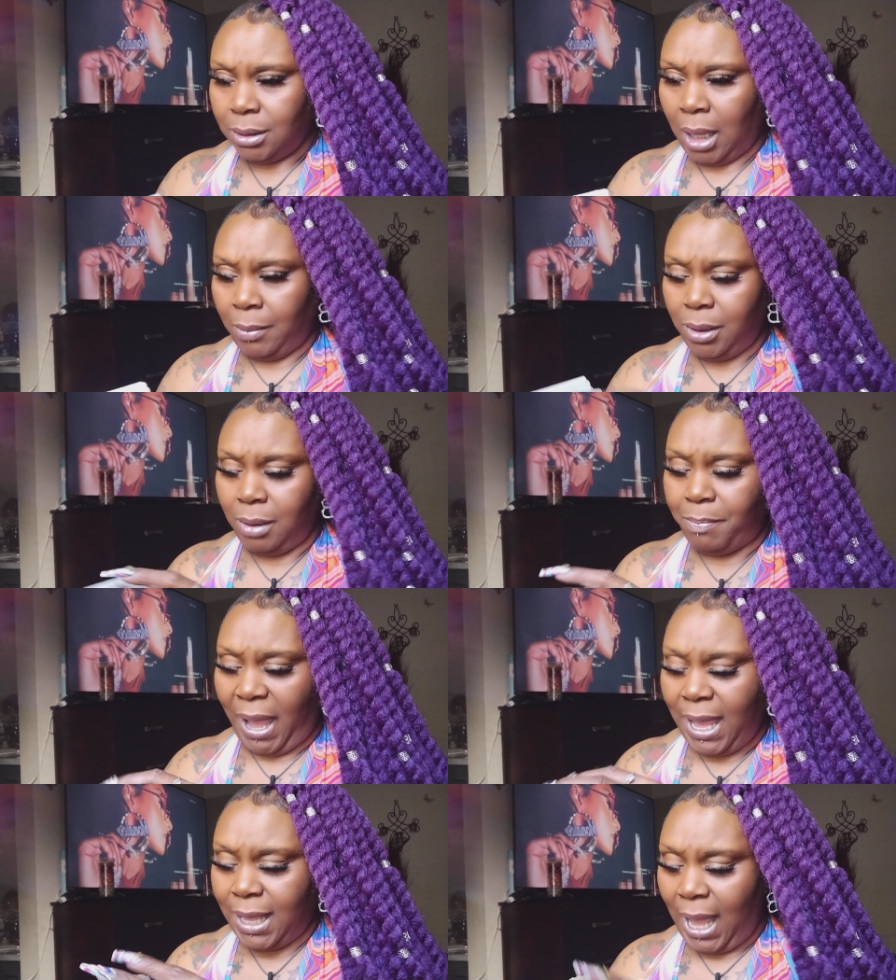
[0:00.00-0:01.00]
I'm hearing
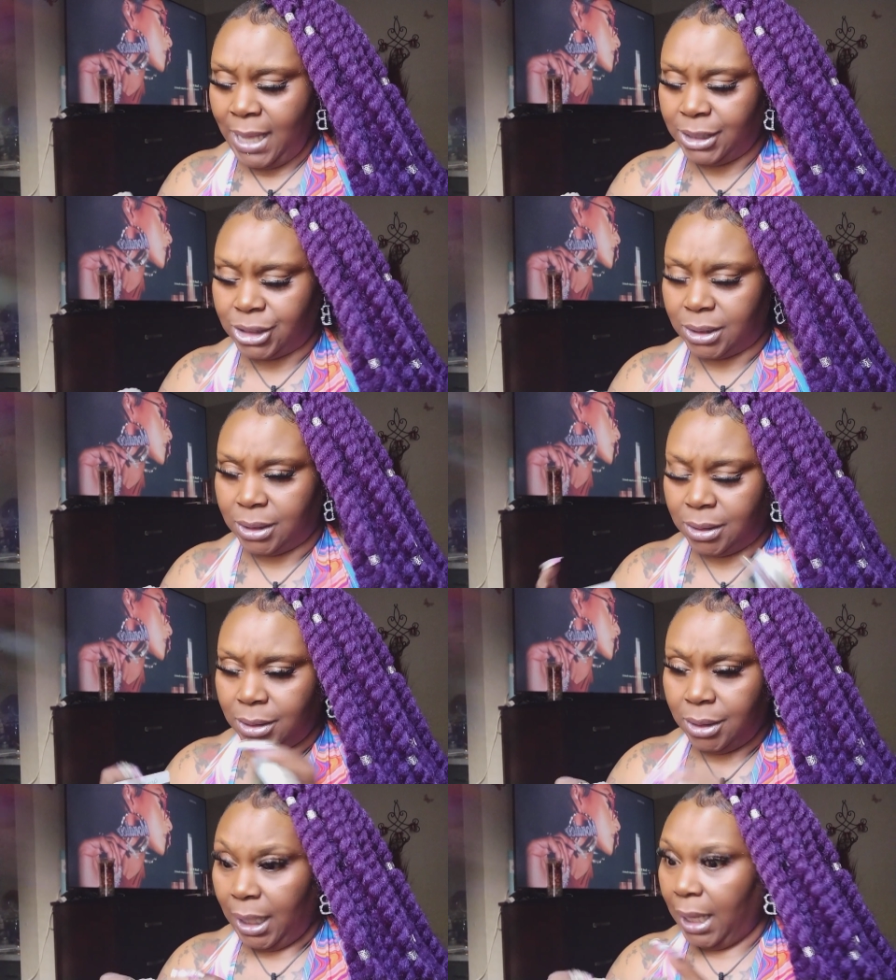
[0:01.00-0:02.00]
vacation
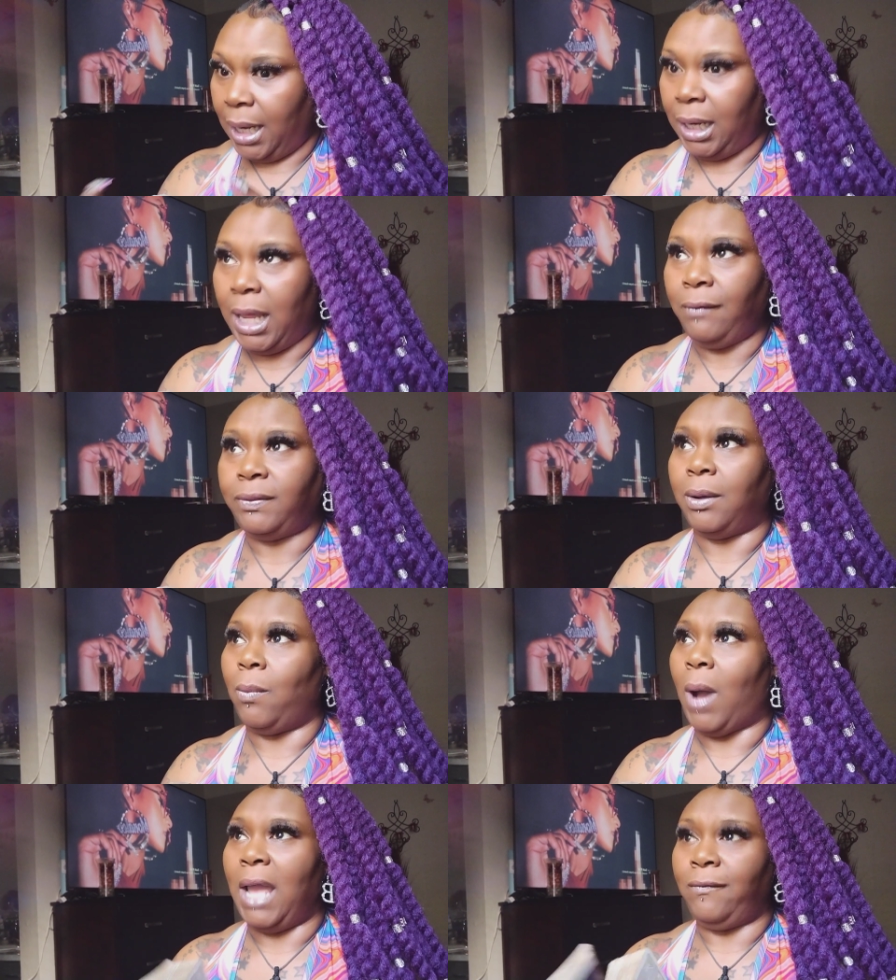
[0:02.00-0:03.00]
and left the
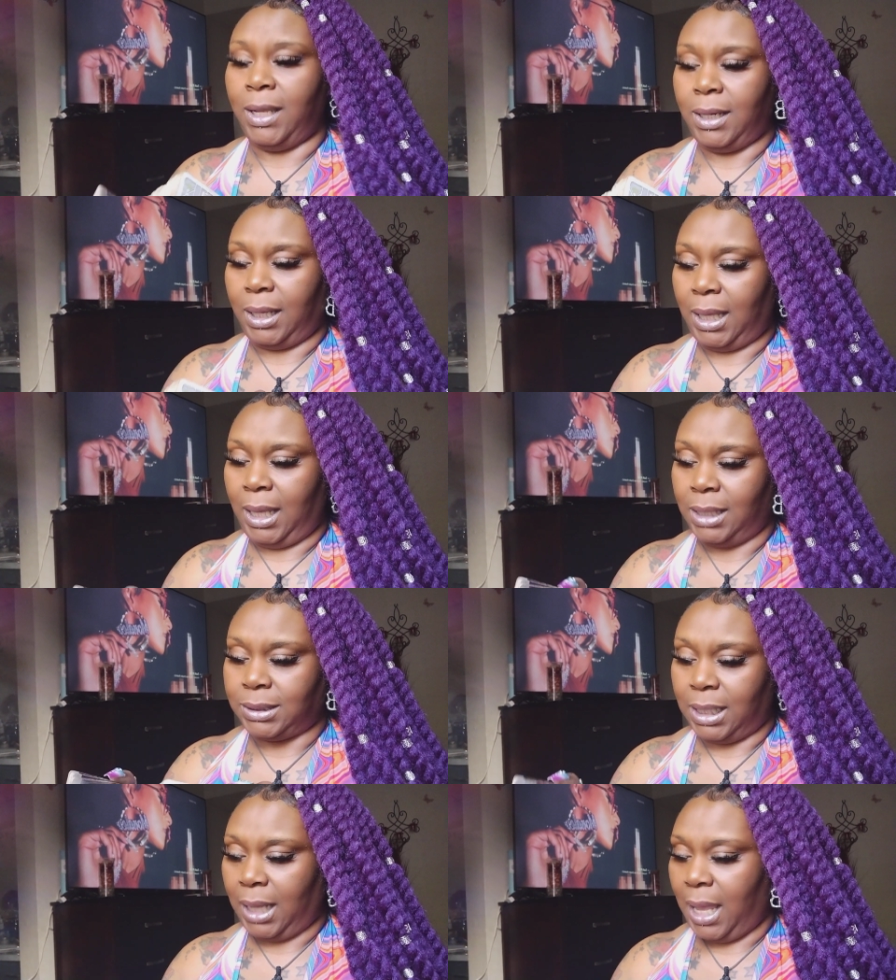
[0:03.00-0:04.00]
wife and the
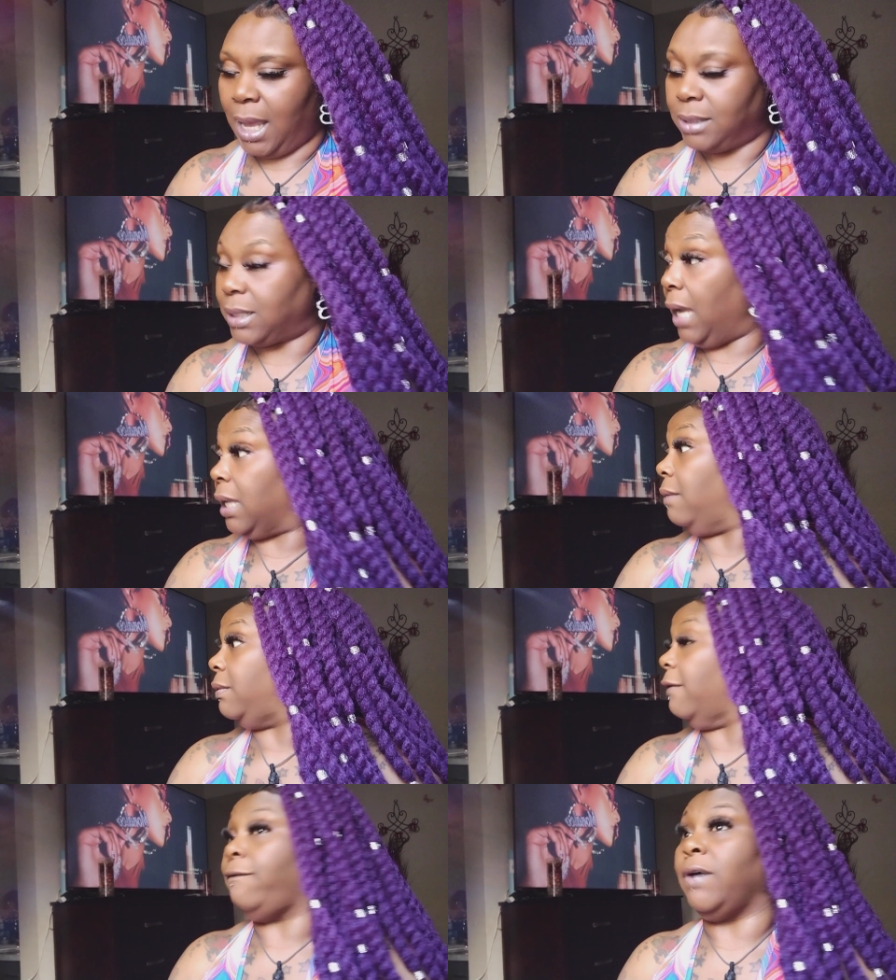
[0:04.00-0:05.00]
kids at the house. I give
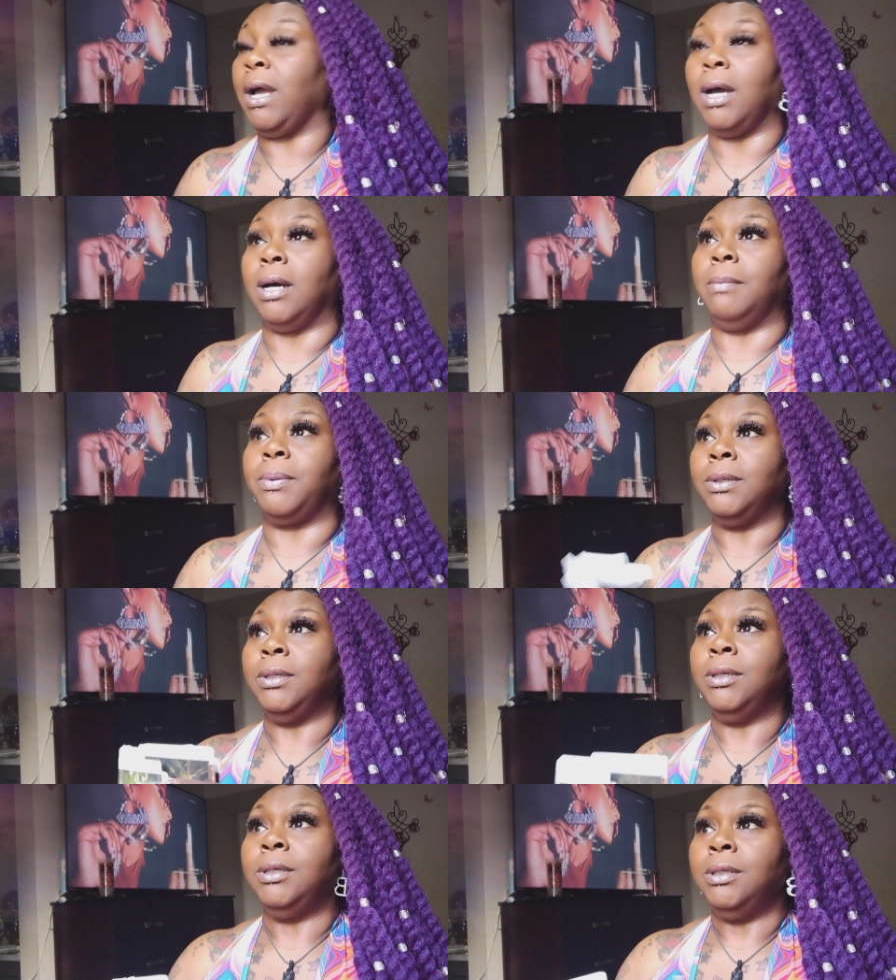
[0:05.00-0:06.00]
the fuck up.
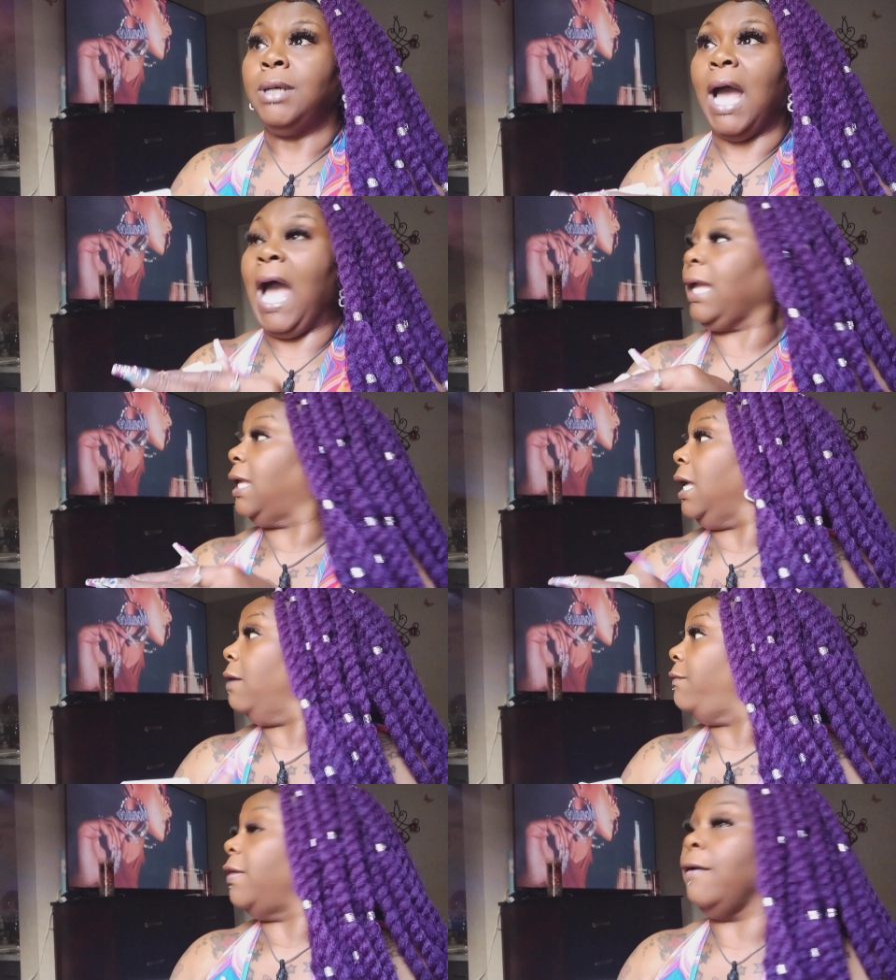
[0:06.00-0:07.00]
I
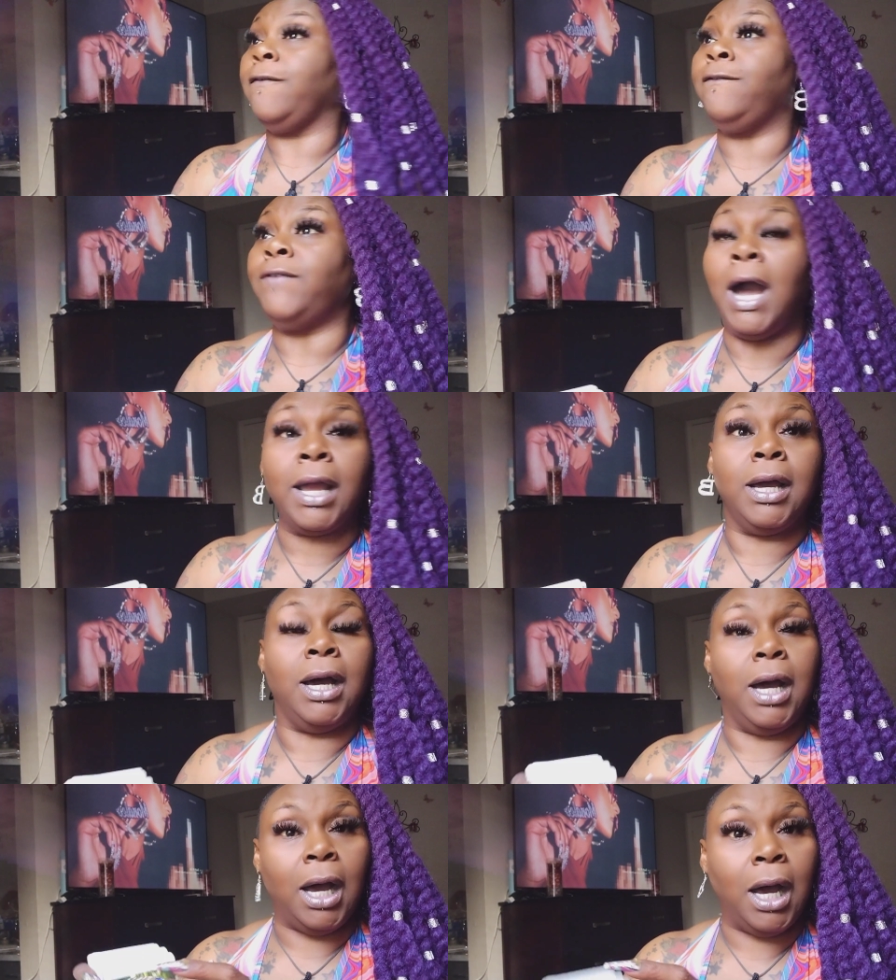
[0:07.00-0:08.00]
give the fuck
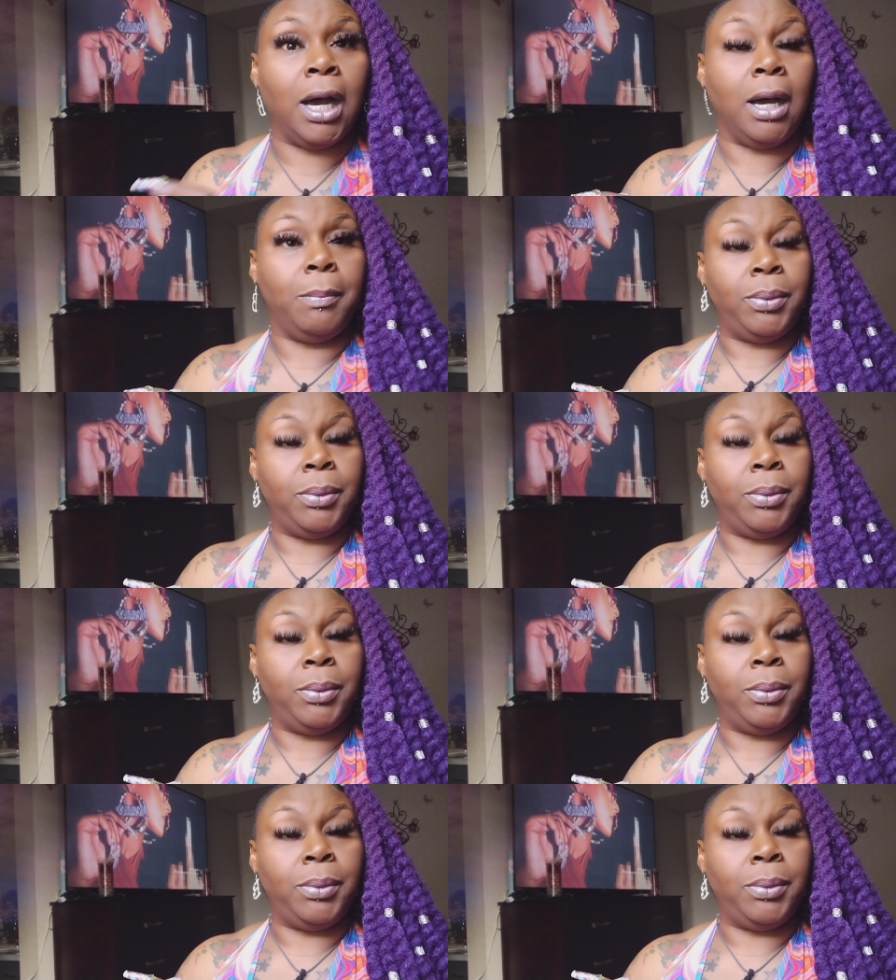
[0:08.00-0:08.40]
up.